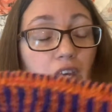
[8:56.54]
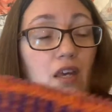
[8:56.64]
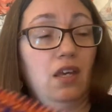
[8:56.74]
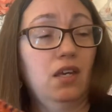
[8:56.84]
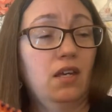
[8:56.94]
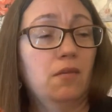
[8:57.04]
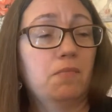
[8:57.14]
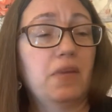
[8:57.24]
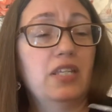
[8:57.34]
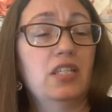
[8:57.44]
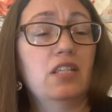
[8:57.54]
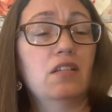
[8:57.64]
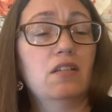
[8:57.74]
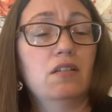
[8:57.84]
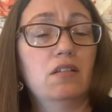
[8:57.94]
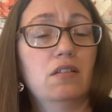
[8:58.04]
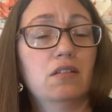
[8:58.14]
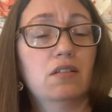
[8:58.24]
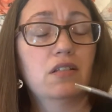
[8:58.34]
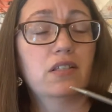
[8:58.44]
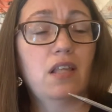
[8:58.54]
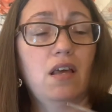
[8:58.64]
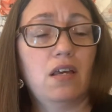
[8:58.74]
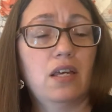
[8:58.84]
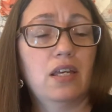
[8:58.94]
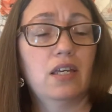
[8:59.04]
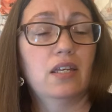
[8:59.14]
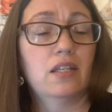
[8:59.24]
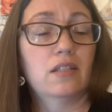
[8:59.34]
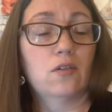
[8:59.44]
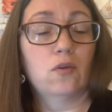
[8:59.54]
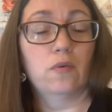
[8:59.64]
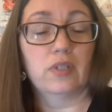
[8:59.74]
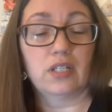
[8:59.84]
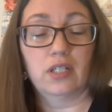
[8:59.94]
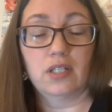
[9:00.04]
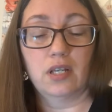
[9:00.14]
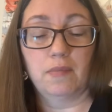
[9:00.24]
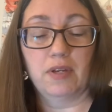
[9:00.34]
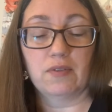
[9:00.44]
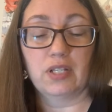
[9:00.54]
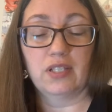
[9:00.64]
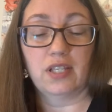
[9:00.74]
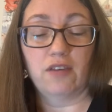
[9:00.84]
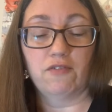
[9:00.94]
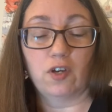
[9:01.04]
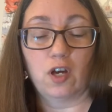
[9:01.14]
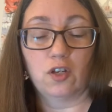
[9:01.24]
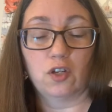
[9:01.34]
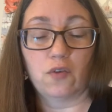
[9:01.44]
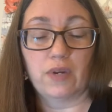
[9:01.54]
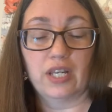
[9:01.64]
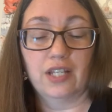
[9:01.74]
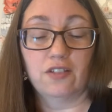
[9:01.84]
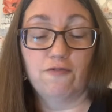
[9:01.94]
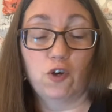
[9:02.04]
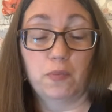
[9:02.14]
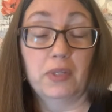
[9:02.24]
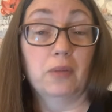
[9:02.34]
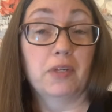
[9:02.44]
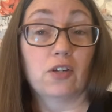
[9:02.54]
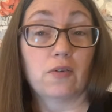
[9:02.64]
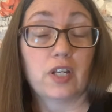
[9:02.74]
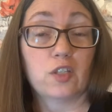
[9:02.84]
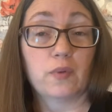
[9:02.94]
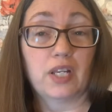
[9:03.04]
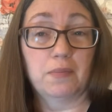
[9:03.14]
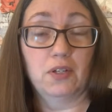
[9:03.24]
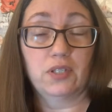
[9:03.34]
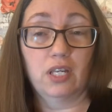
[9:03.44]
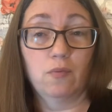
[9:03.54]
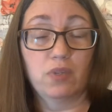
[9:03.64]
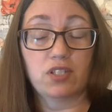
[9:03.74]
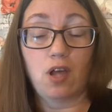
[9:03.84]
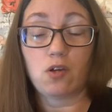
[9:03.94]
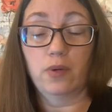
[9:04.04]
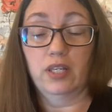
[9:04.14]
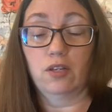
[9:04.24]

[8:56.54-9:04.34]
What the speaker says: and my needle size, oh, it's going to tell me. I was going to say I've forgotten already. It's a 4mm is what I'm using with sock weight